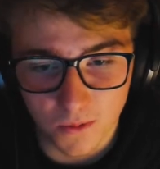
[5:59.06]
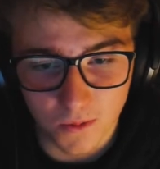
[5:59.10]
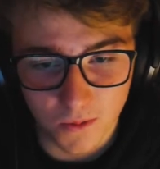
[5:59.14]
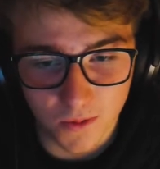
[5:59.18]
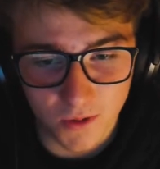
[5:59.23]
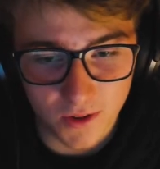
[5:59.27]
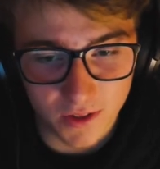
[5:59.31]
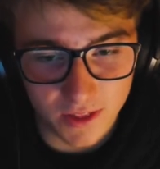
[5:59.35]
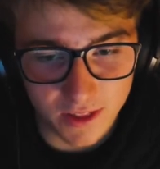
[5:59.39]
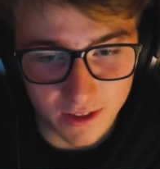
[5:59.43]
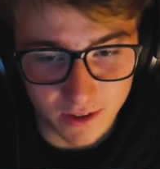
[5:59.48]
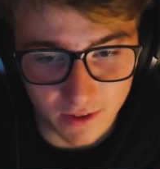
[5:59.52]

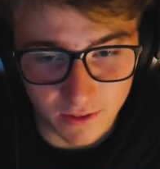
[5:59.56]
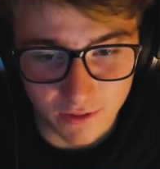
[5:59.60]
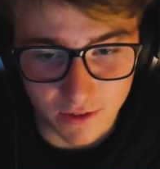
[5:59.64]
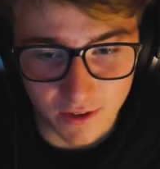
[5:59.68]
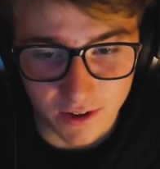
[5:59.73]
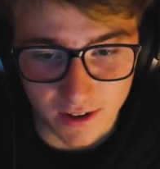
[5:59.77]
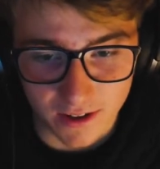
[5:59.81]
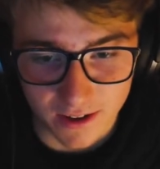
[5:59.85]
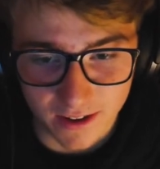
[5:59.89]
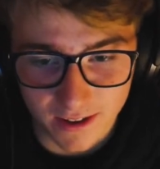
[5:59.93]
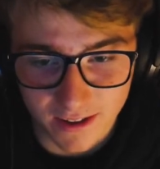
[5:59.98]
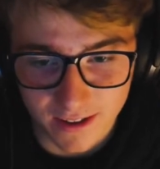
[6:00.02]
What the
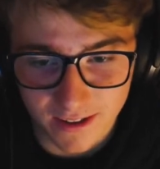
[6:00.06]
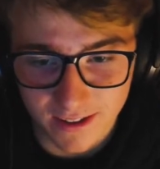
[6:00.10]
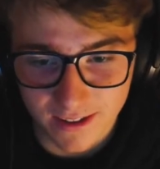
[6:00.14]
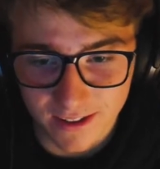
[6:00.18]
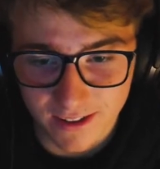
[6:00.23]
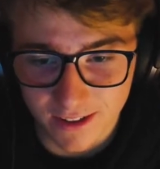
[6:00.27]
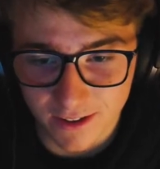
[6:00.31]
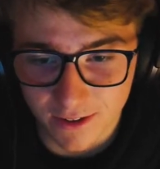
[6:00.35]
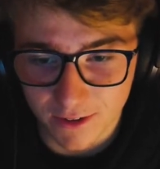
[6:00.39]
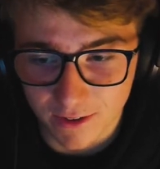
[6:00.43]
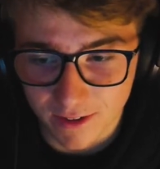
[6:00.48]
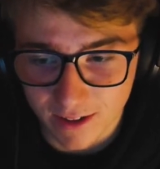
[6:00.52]
fuck?
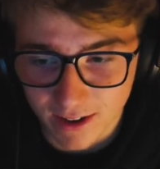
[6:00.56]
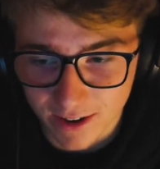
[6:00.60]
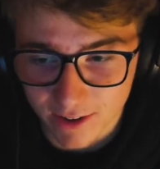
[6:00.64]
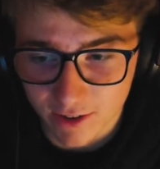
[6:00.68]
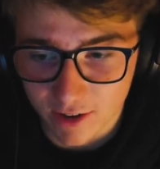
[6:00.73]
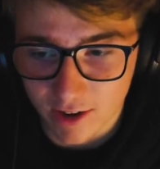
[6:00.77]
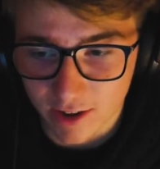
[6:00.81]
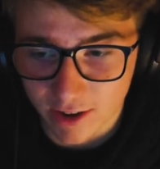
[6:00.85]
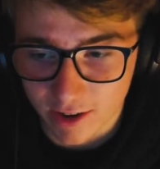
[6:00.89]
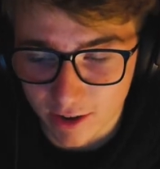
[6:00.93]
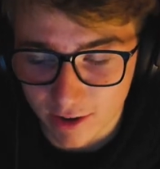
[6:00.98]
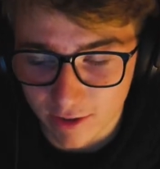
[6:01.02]
You
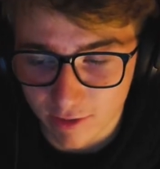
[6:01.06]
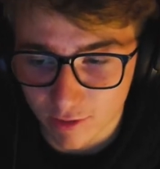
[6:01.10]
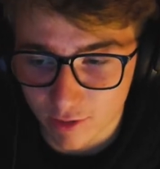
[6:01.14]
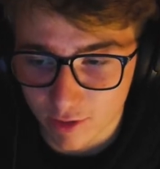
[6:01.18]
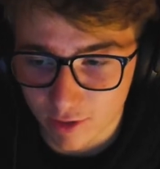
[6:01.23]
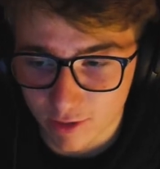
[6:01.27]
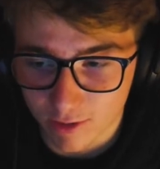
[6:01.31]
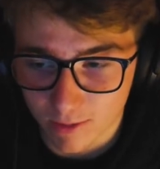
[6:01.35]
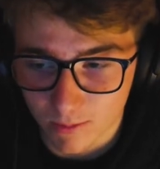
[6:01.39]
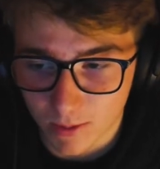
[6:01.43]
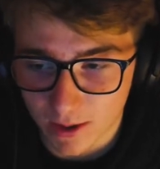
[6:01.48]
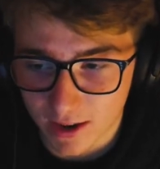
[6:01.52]
literally could have
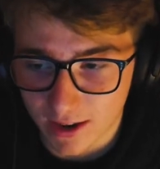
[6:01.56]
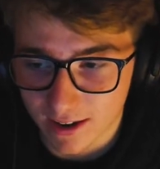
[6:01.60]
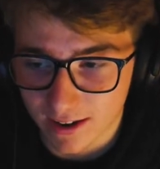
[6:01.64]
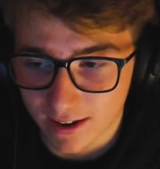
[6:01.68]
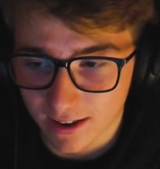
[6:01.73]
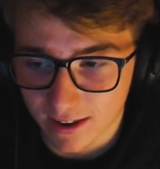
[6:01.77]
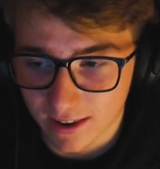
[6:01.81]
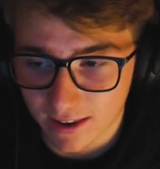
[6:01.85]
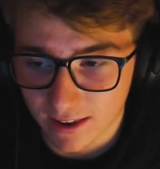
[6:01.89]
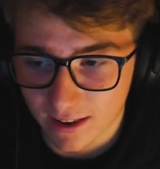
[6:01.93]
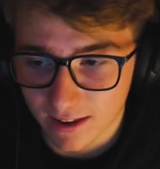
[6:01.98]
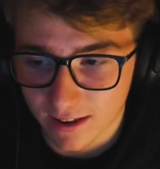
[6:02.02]
just been
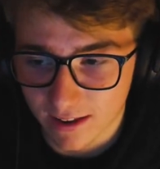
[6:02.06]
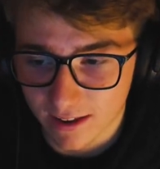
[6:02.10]
like